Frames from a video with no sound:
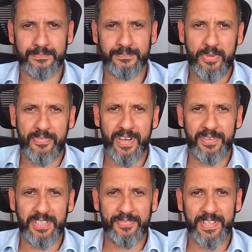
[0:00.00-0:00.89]
I hope you
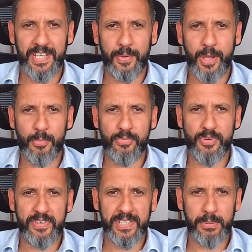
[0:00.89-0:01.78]
found this video helpful.
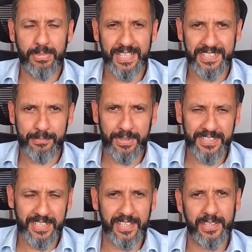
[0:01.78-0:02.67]
If you did,
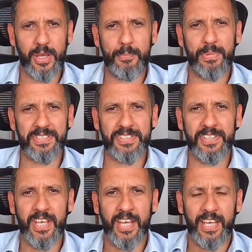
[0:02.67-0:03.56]
please click the like
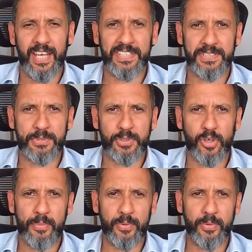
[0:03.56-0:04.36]
button and subscribe.